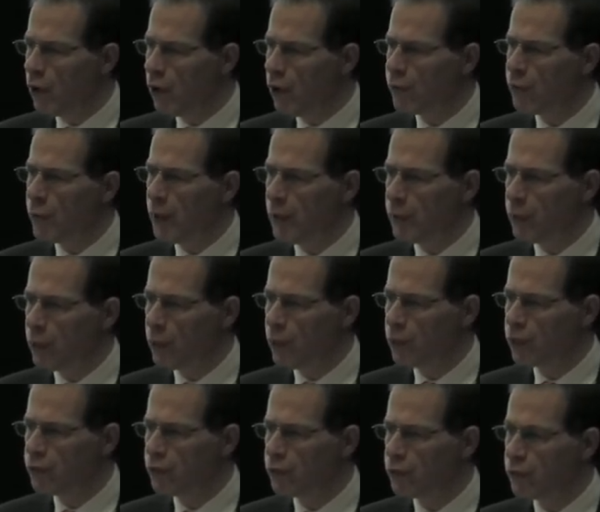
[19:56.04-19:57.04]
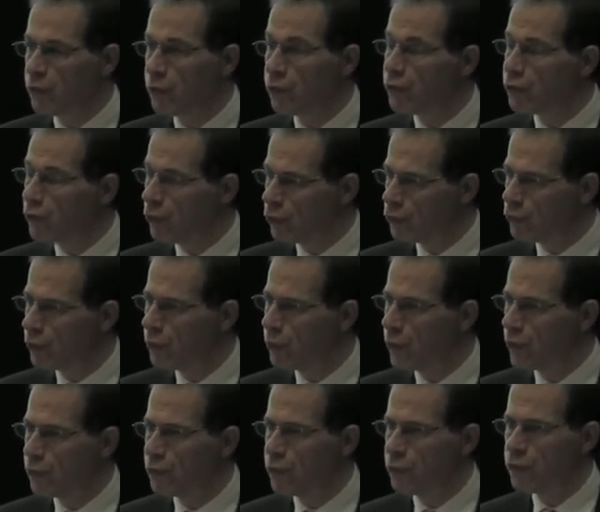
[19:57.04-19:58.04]
of people with children
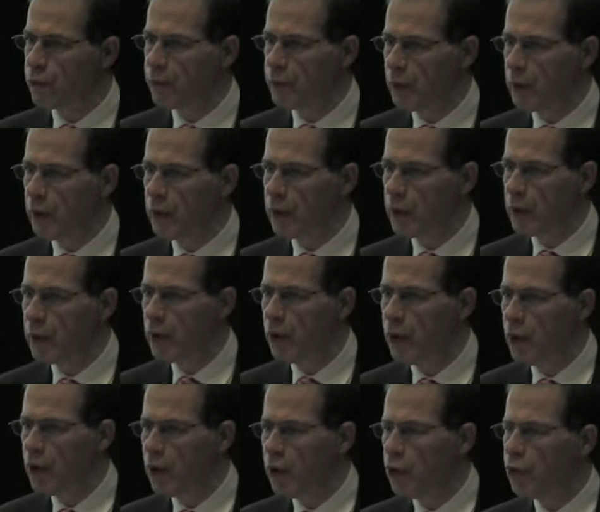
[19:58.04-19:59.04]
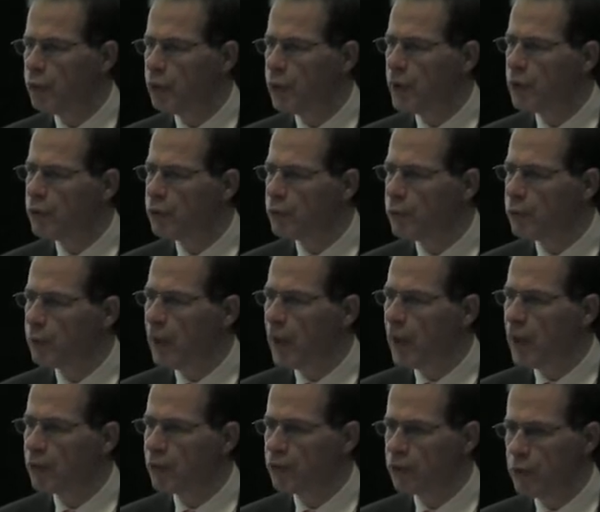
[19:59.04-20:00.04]
with disability who've been
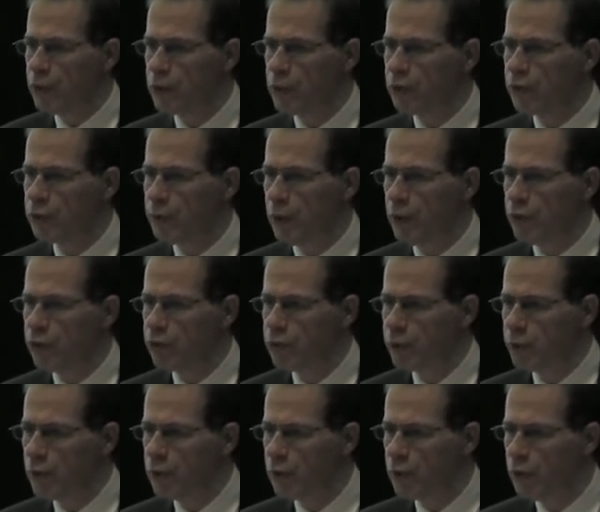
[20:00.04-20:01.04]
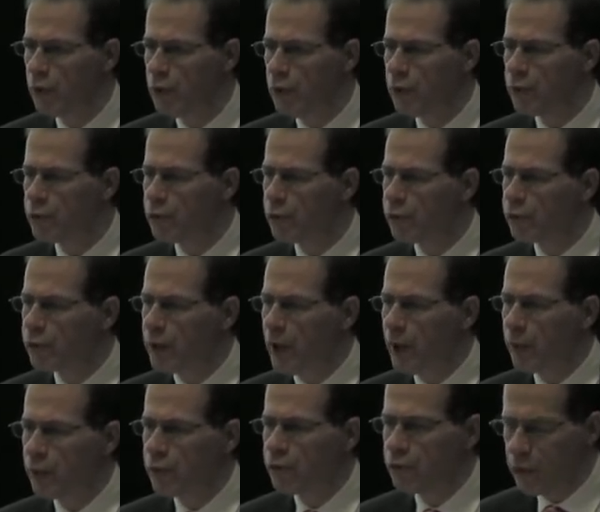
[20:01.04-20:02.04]
largely responsible for
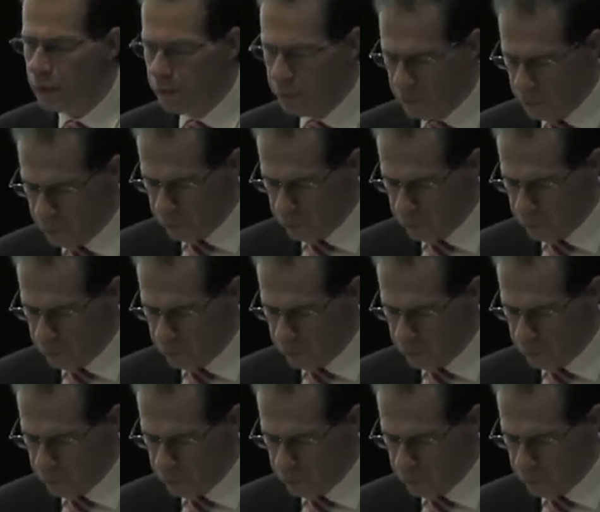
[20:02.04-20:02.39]
establishing the